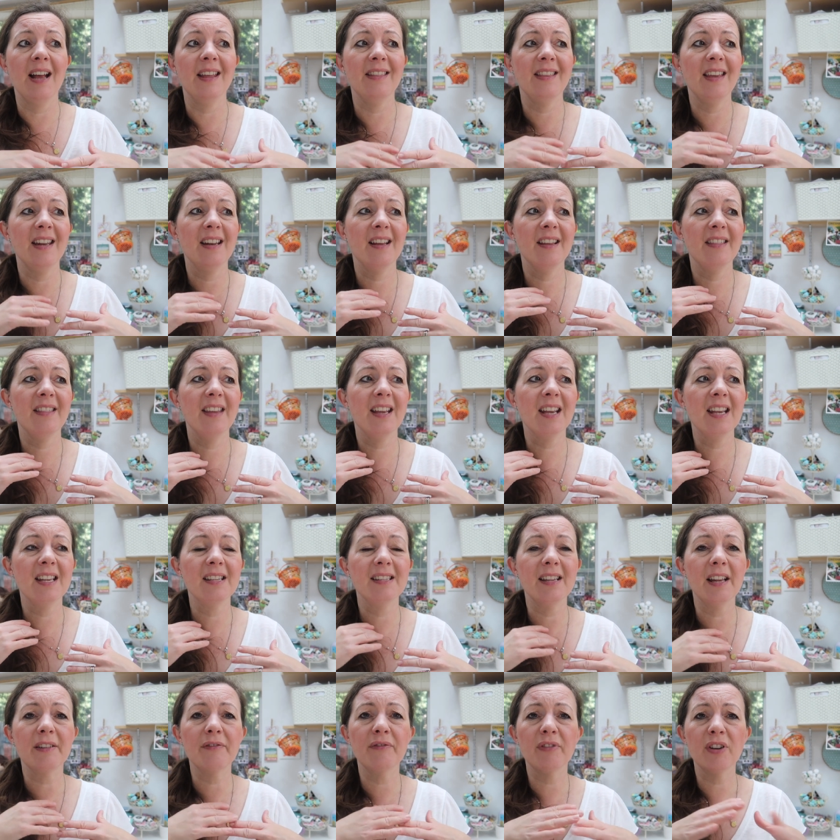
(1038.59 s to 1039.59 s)
And then I think
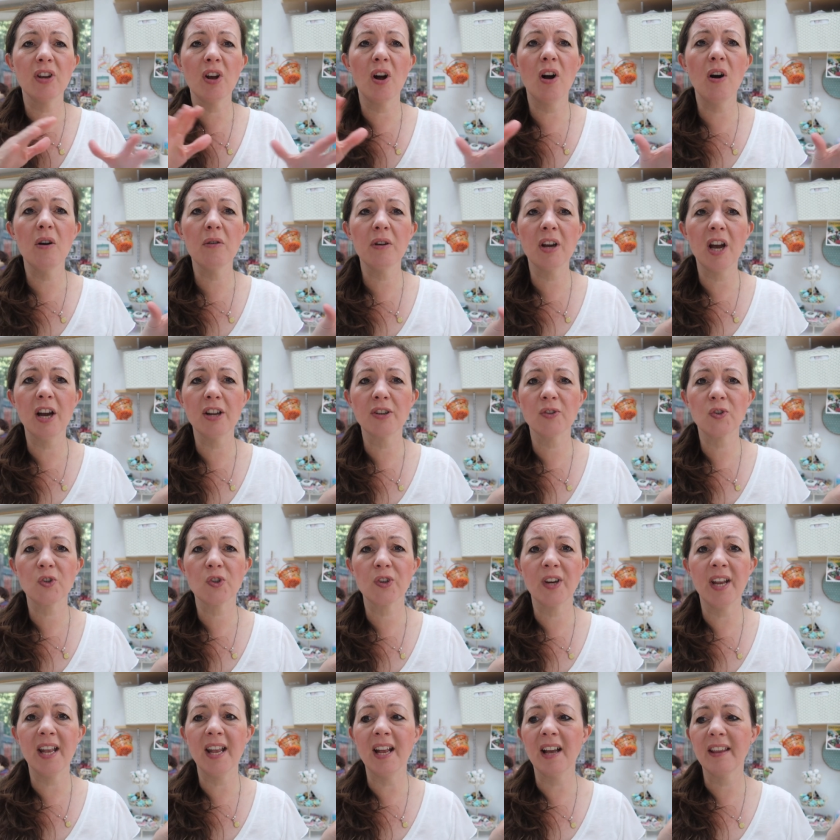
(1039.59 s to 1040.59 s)
he said for your whole
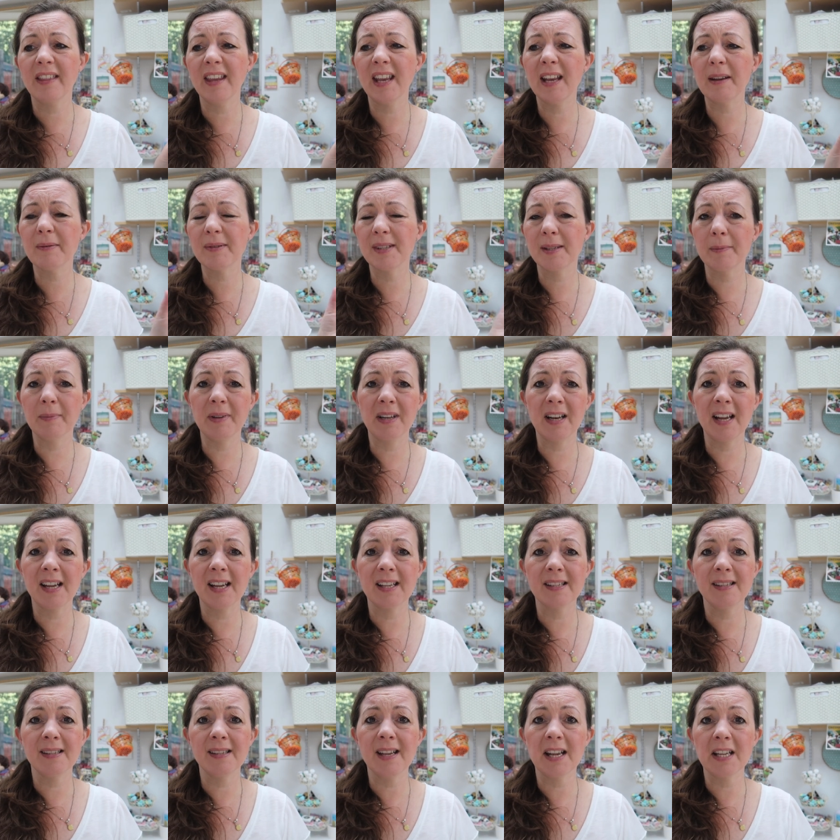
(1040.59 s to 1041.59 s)
country, I think it was something
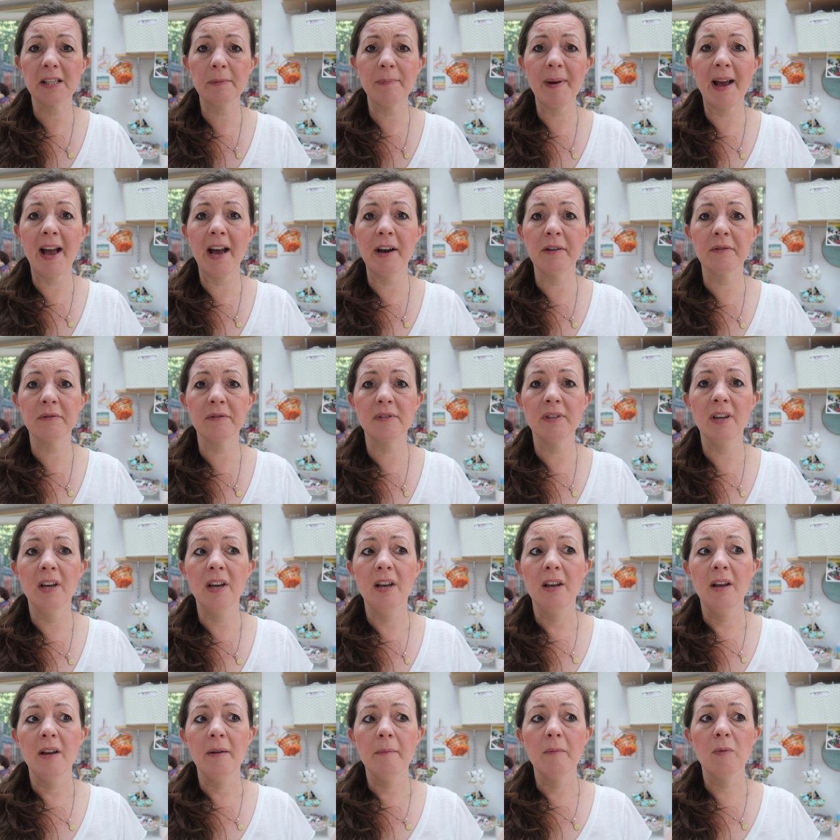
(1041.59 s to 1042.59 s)
like a six pound
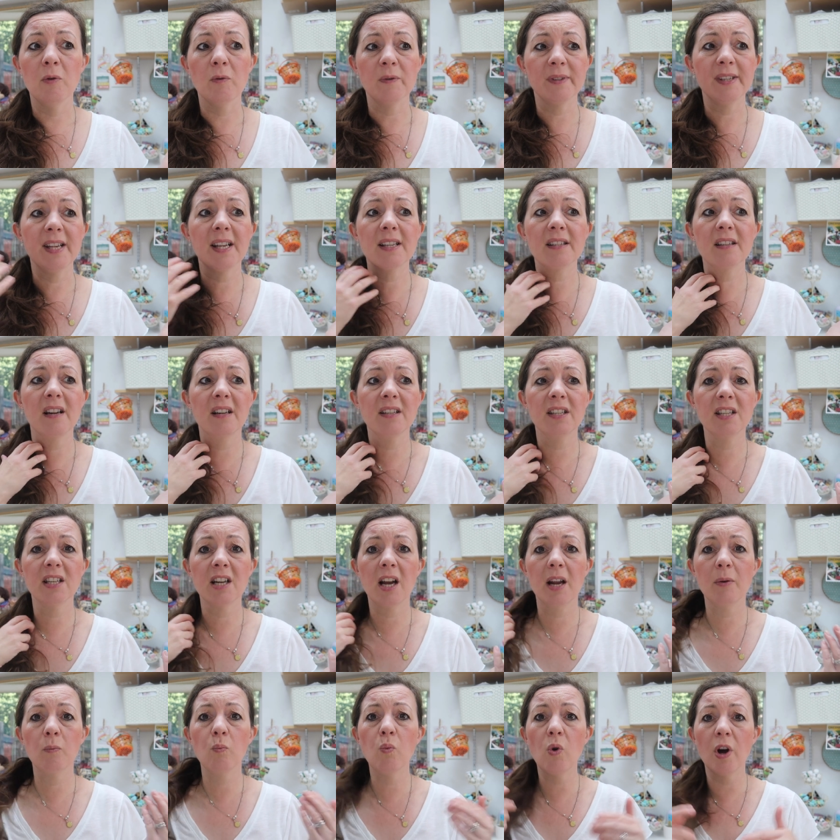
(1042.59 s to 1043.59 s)
or six
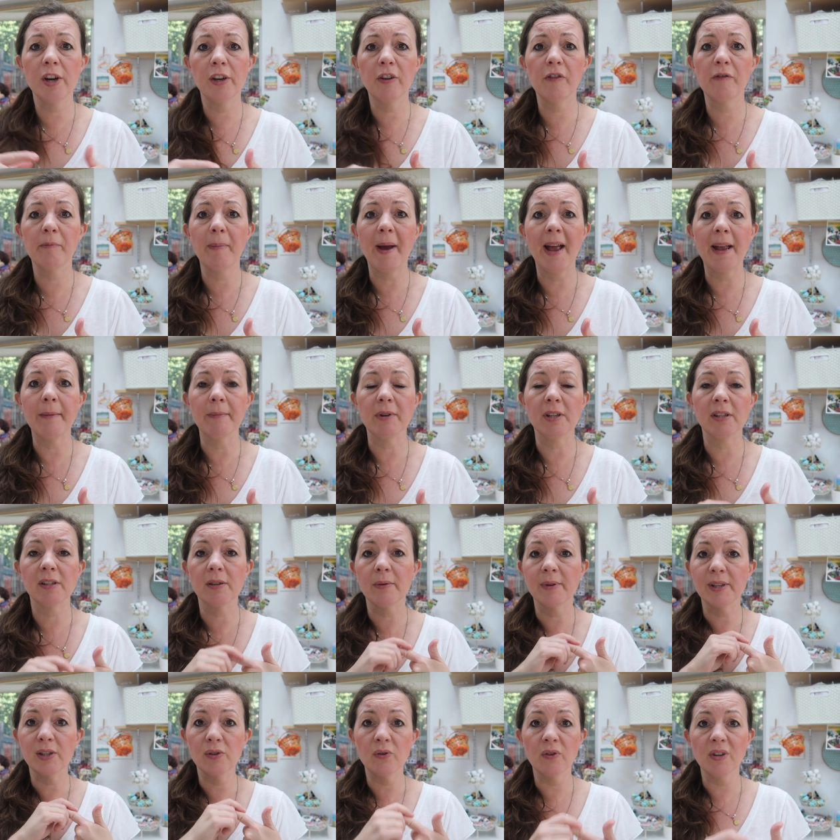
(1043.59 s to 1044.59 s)
ninety-nine one-off payment.
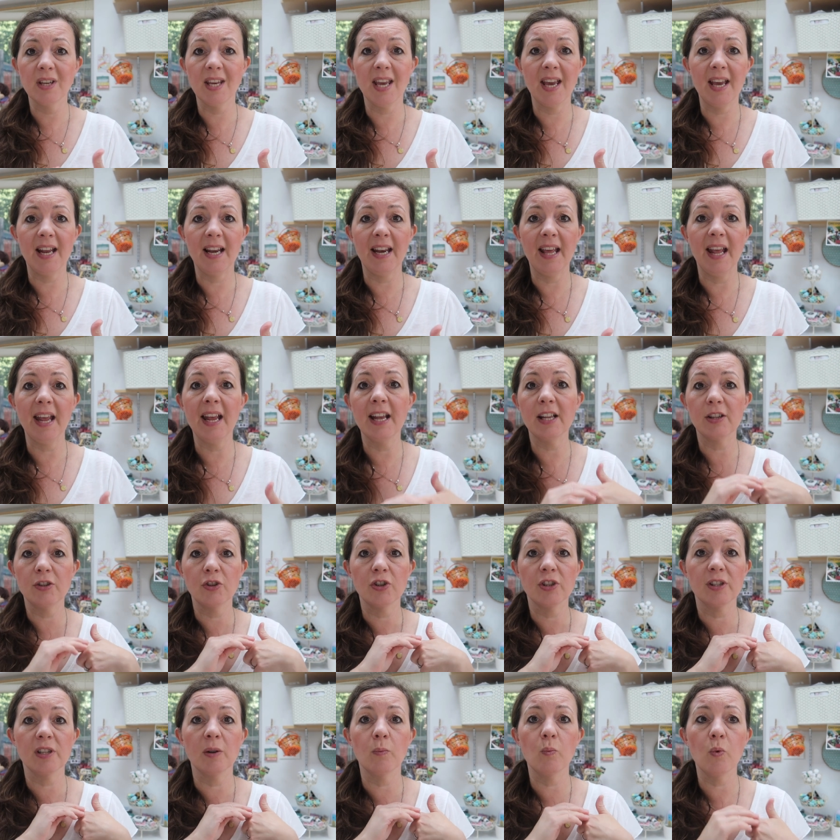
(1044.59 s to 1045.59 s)
So it's not yearly, it's
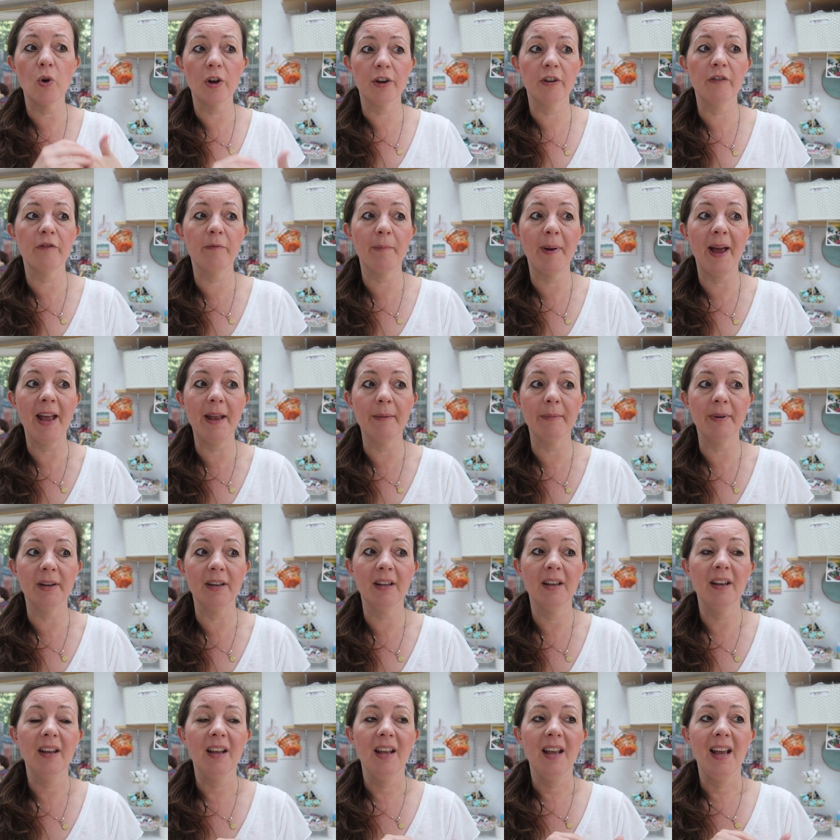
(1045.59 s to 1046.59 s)
just a one-off
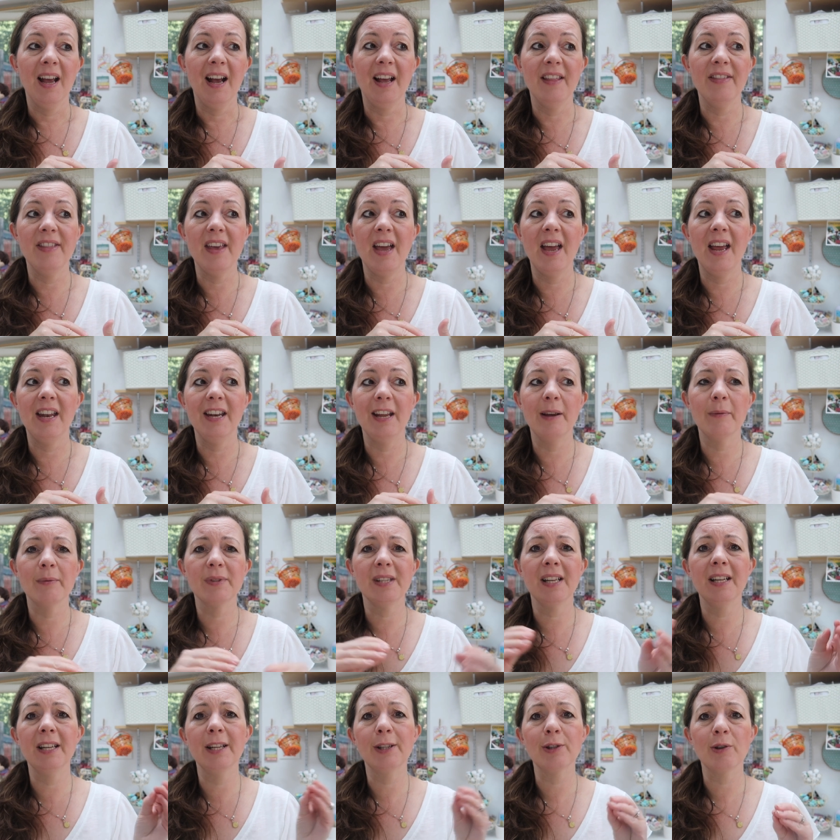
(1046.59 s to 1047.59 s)
payment. And then it
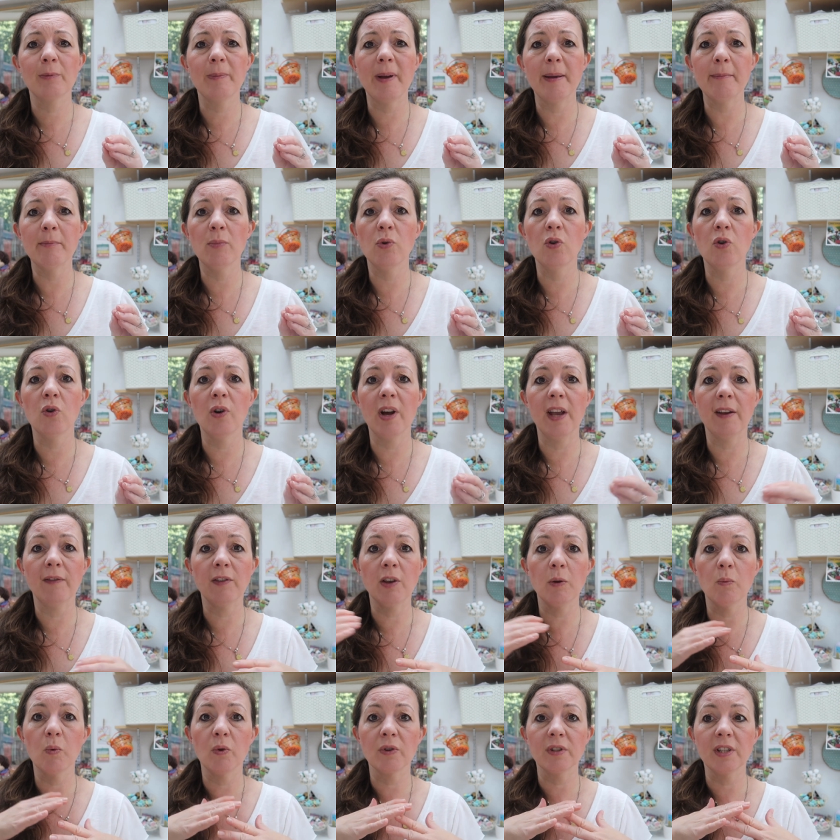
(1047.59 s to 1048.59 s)
was a little bit more
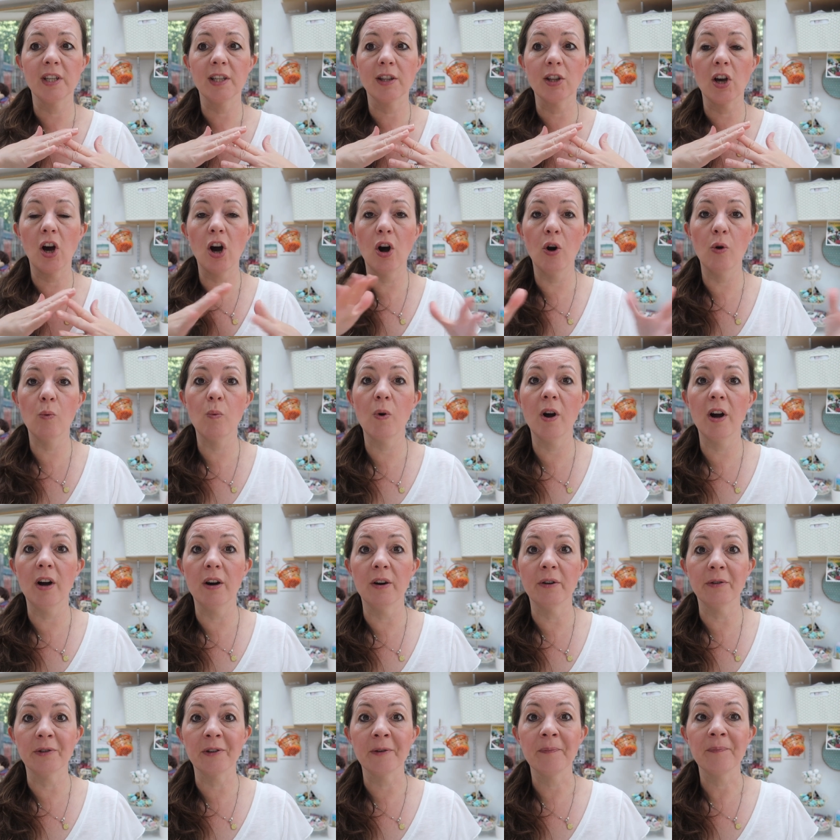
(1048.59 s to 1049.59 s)
if you wanted the whole
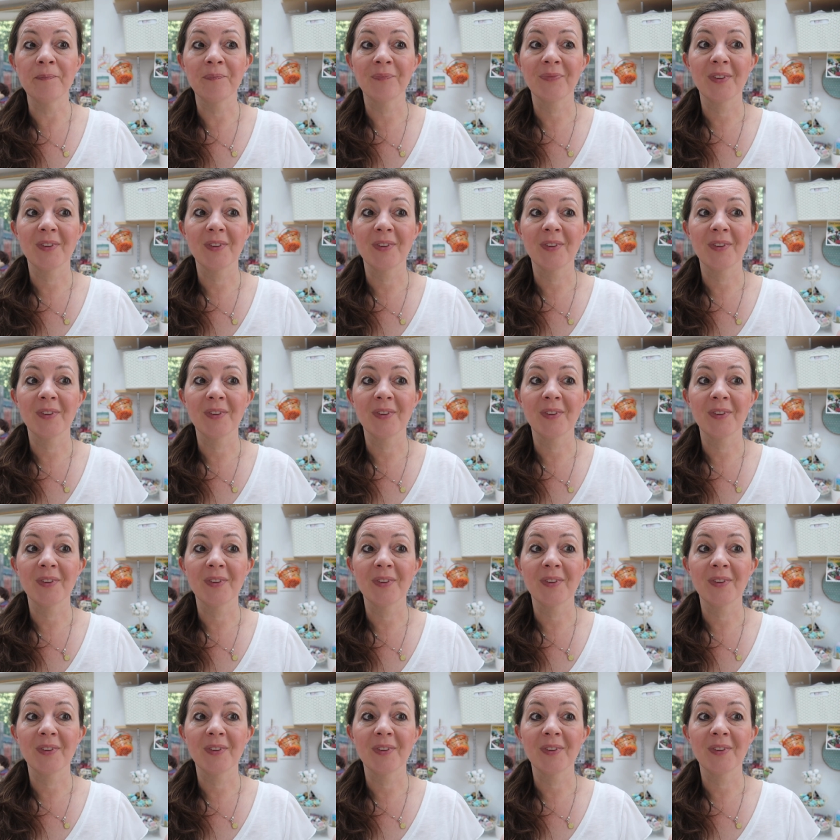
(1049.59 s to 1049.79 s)
world.